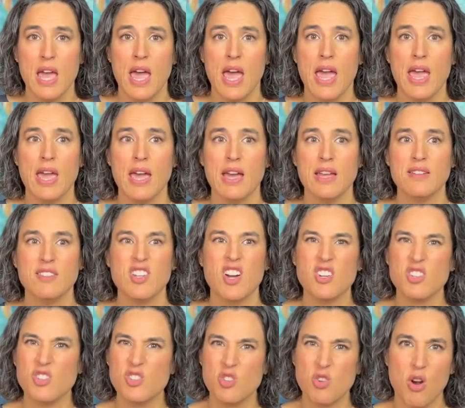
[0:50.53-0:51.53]
And
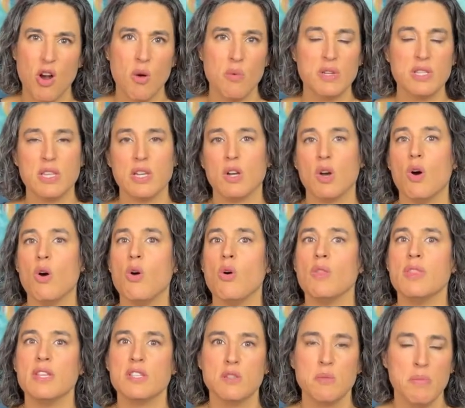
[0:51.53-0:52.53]
doctors are always like, oh,
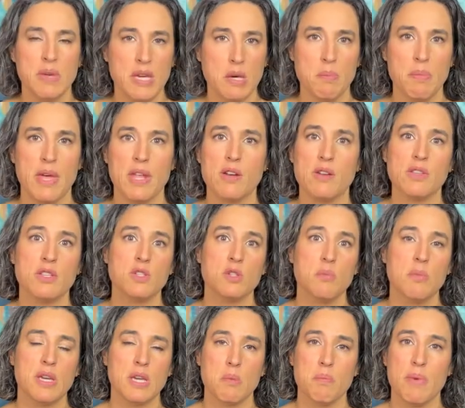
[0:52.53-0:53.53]
this will make it better, this will
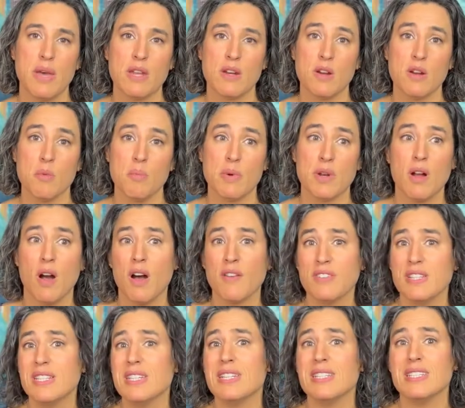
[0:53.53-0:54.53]
make it better, but
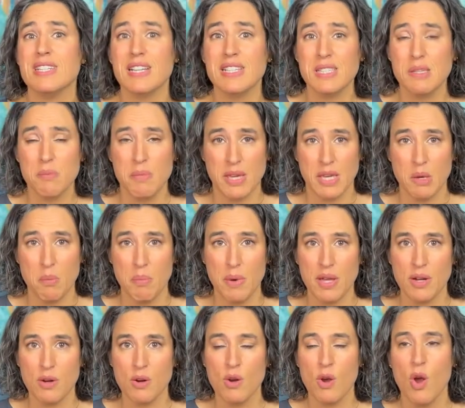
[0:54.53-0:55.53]
often it doesn't make it
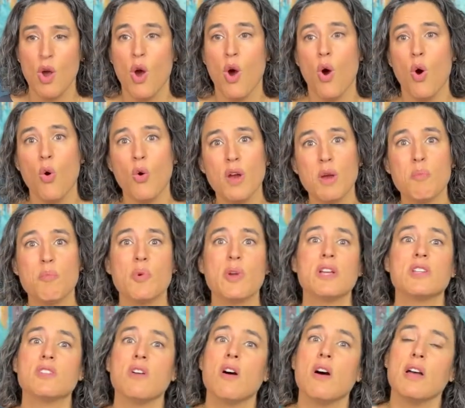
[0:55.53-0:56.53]
better, or it
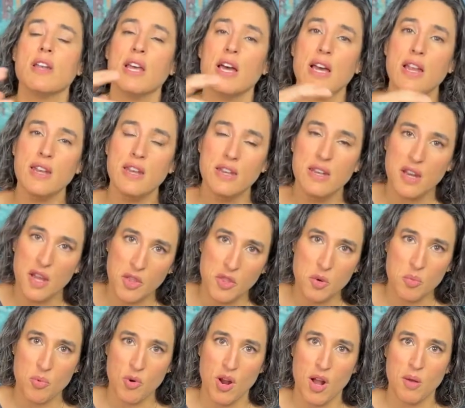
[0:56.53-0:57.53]
brings on another
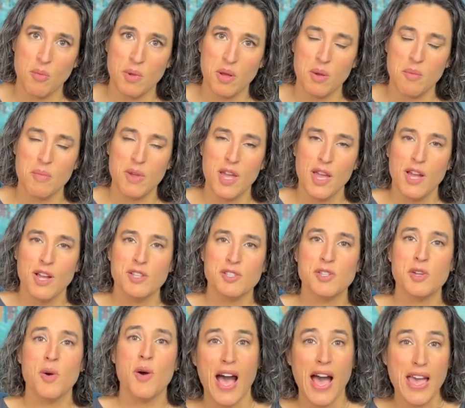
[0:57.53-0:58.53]
problem.
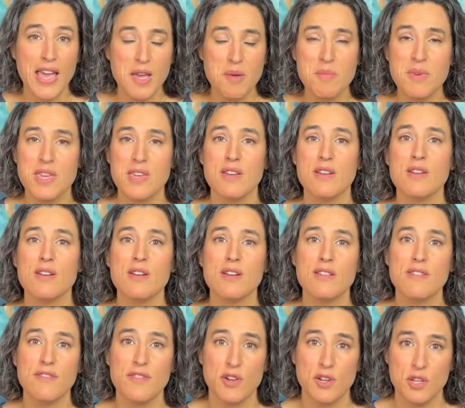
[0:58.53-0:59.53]
So I am here
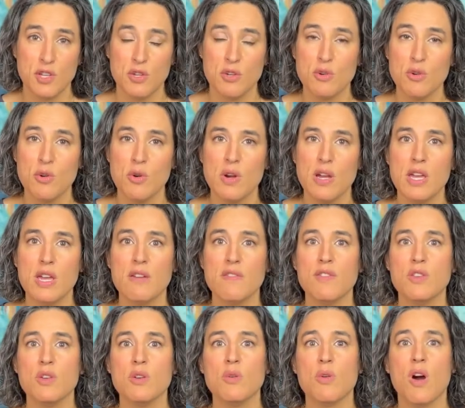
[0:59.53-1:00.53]
for you if
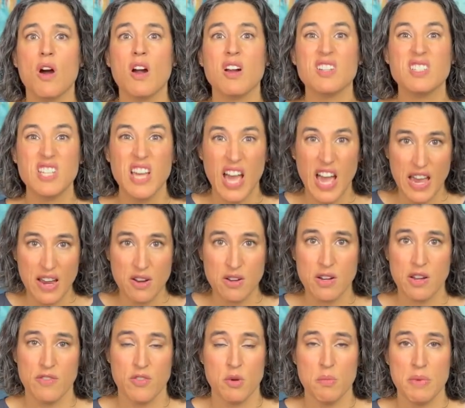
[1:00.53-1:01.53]
you are tired
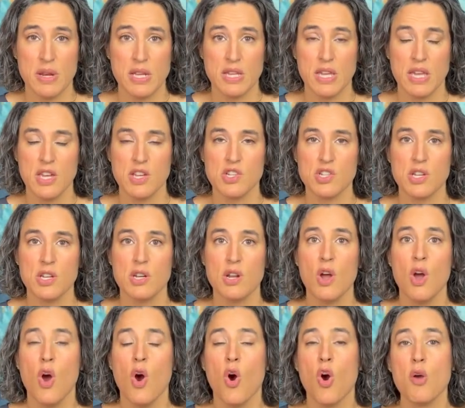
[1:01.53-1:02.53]
of your medication,
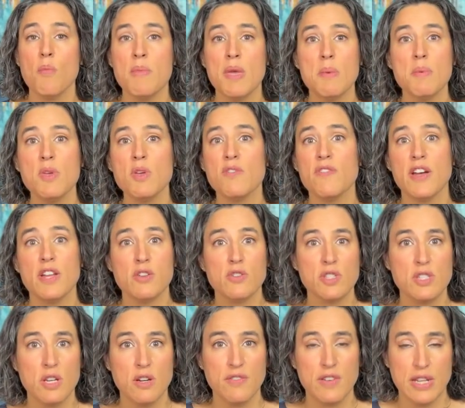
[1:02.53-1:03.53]
or maybe you find
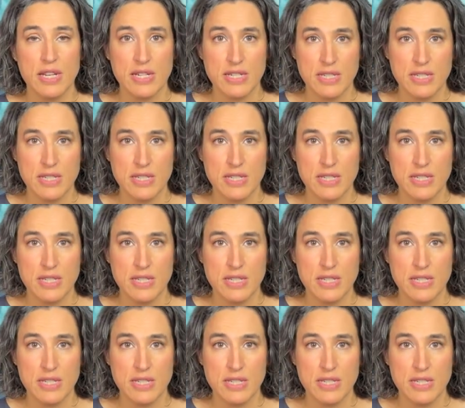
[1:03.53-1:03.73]
yourself in a